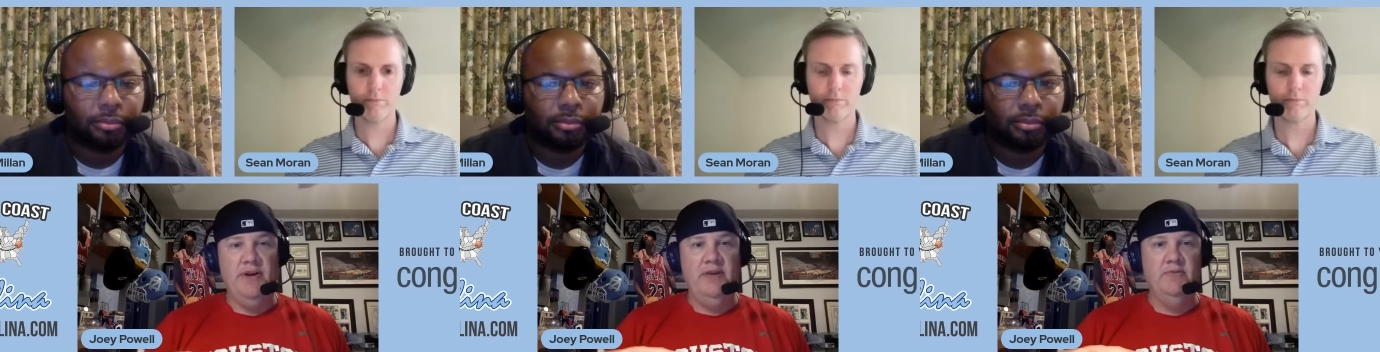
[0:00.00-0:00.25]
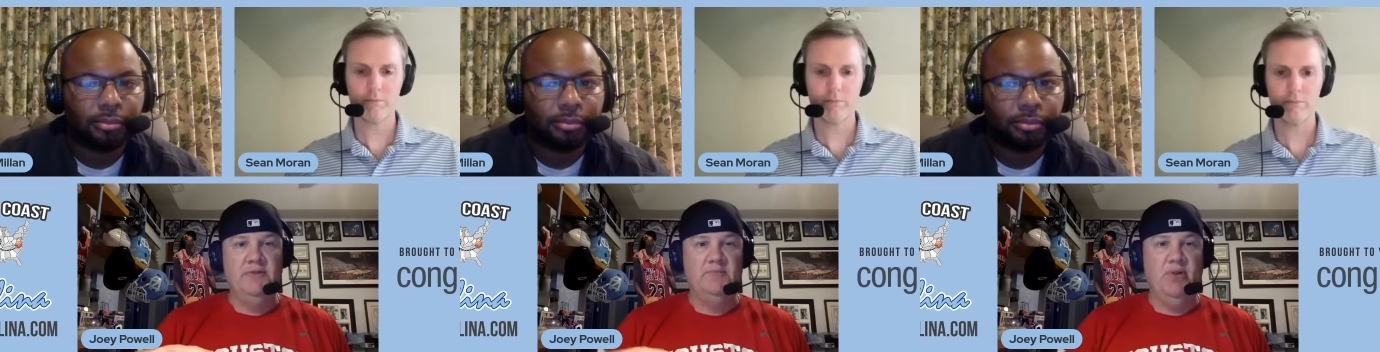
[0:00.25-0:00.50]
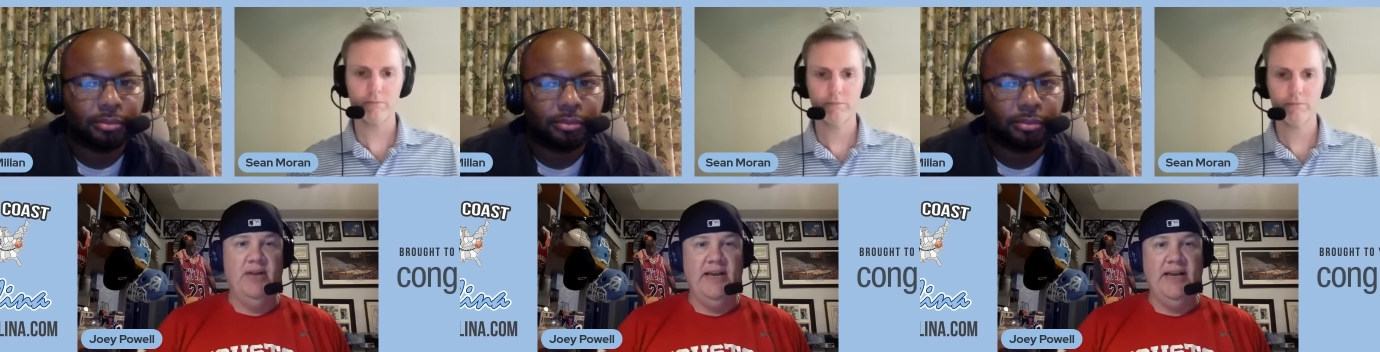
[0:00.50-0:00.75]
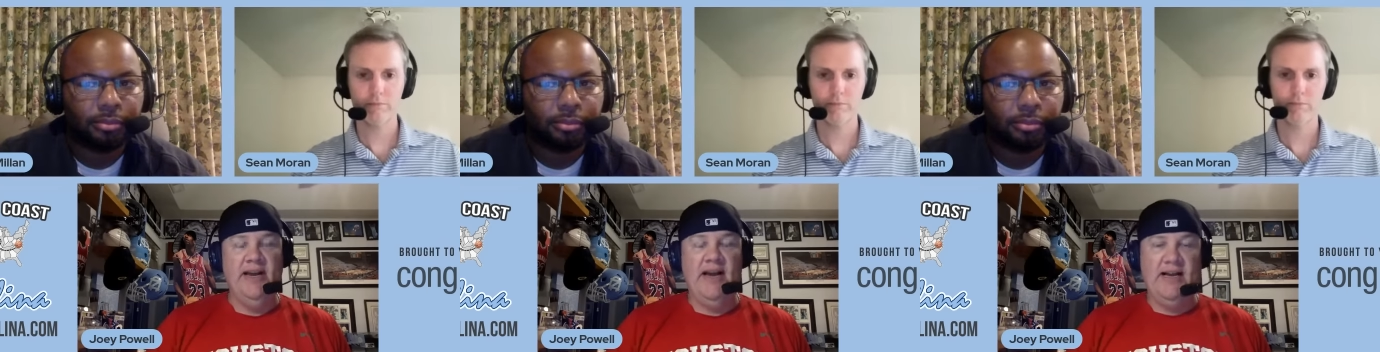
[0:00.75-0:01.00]
Speaker 1: he was
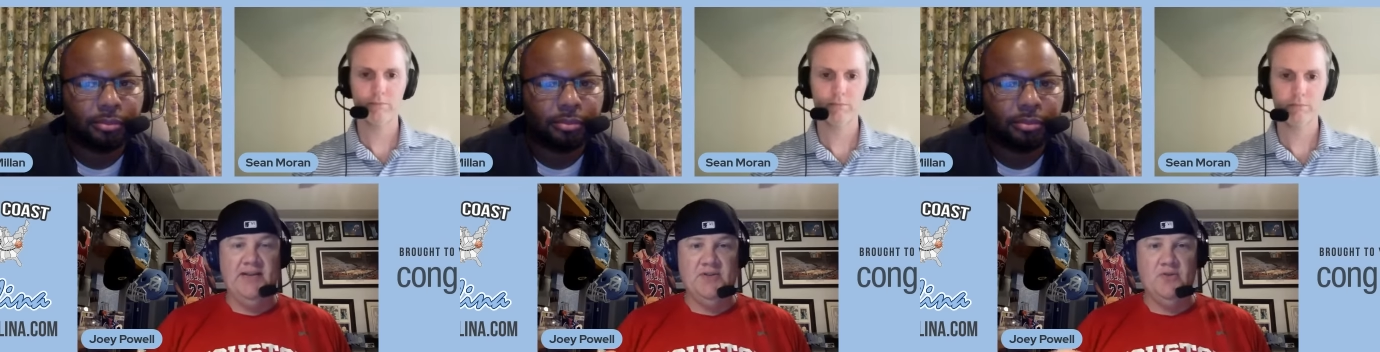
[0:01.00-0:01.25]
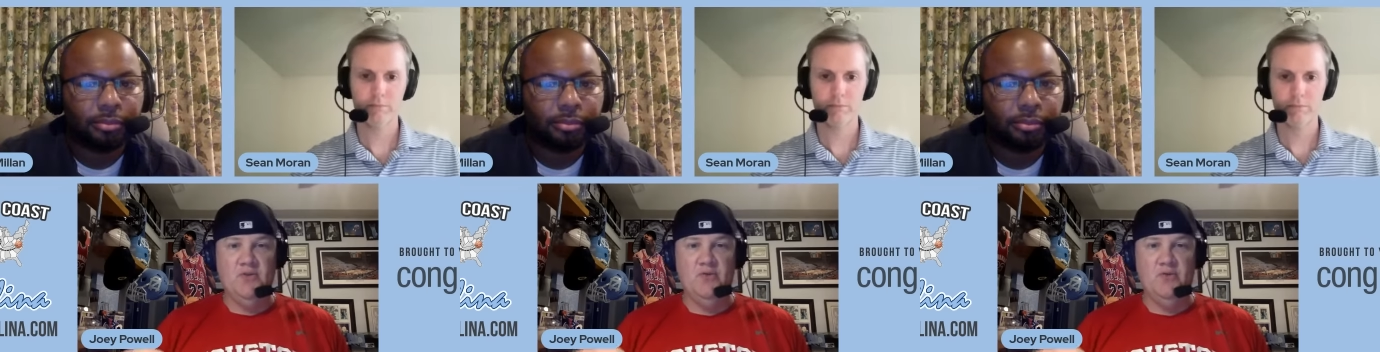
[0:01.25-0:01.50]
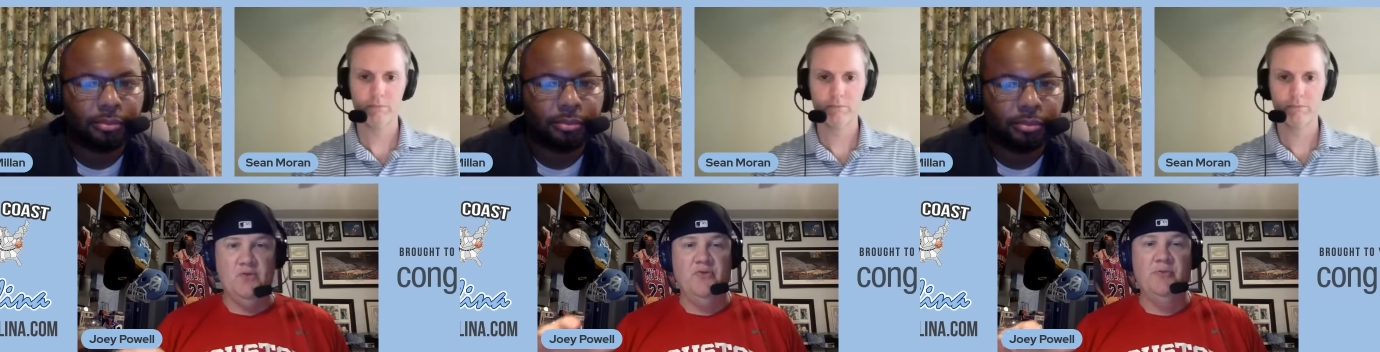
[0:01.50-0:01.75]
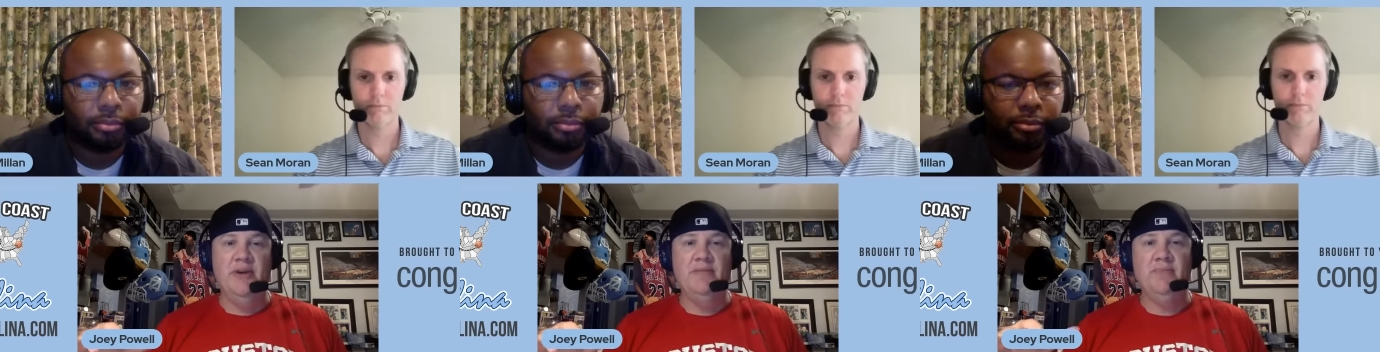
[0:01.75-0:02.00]
playing in high school and a
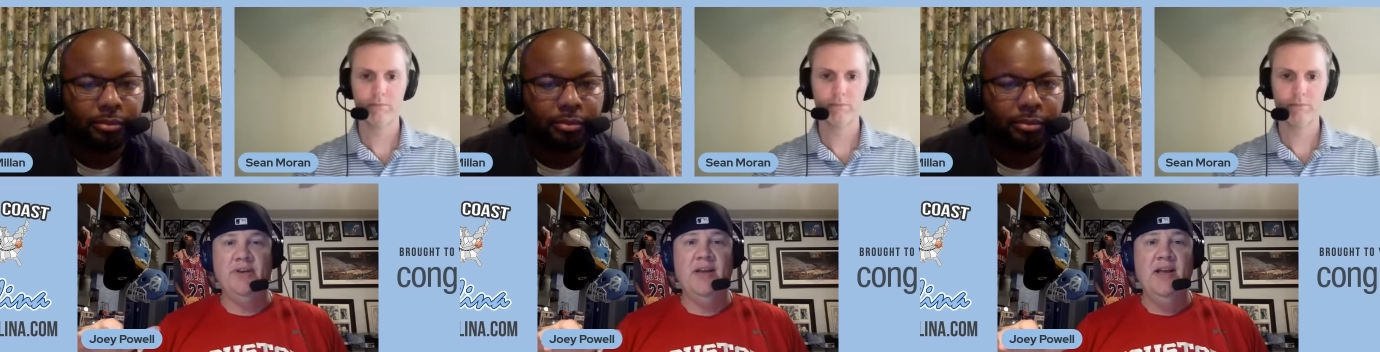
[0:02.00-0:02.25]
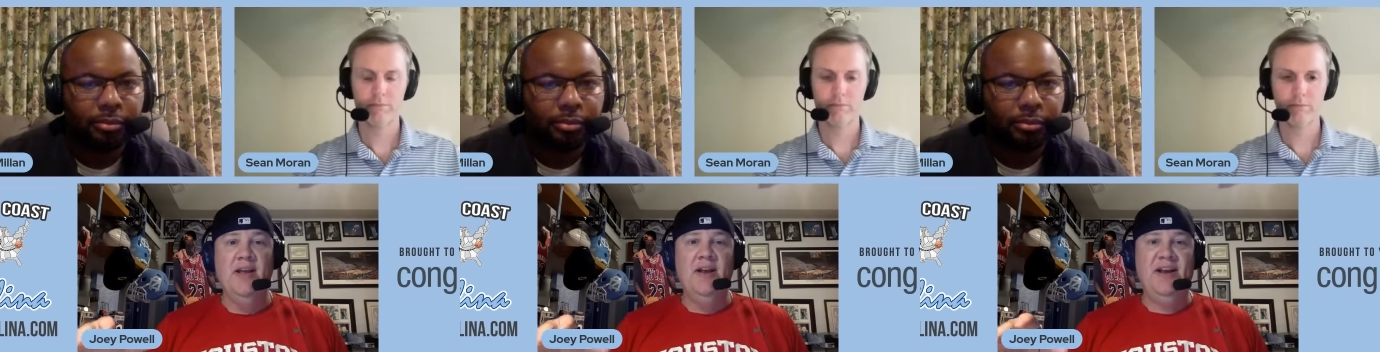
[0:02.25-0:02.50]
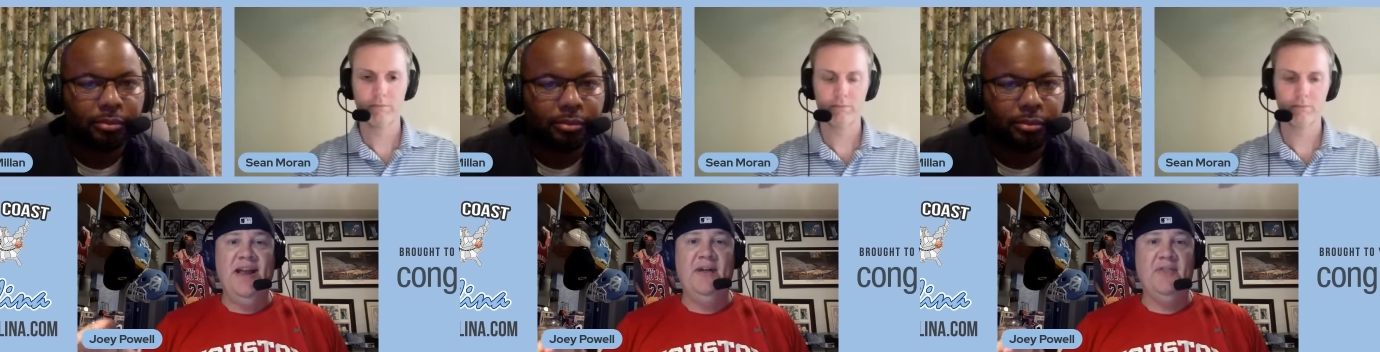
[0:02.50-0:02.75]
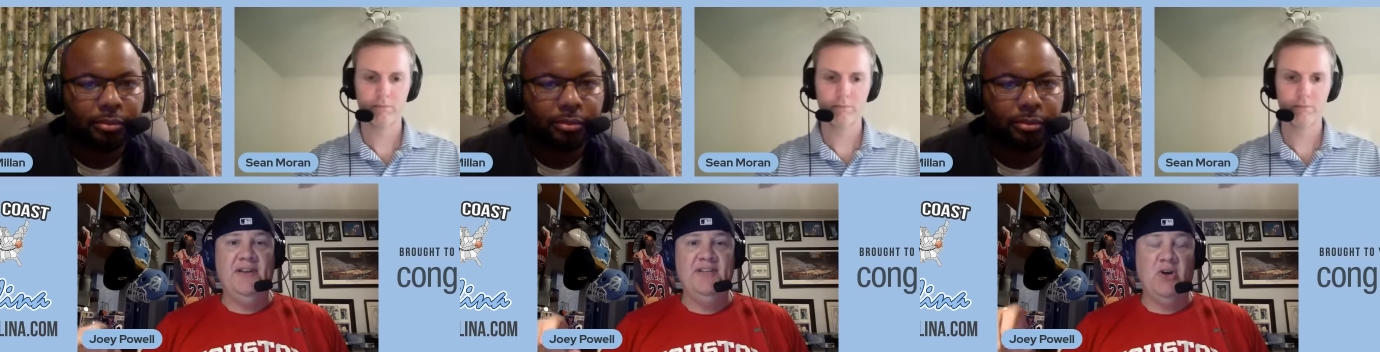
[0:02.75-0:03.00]
little bit, but
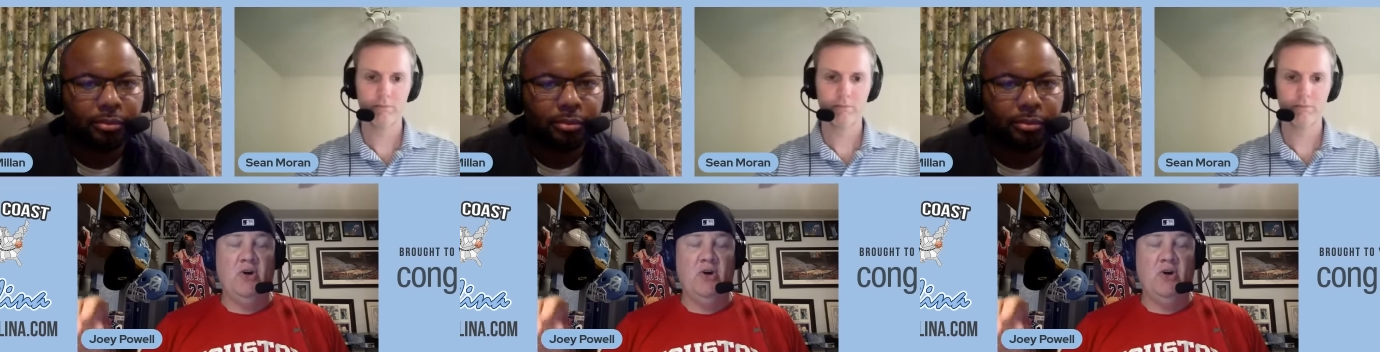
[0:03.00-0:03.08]
now that he's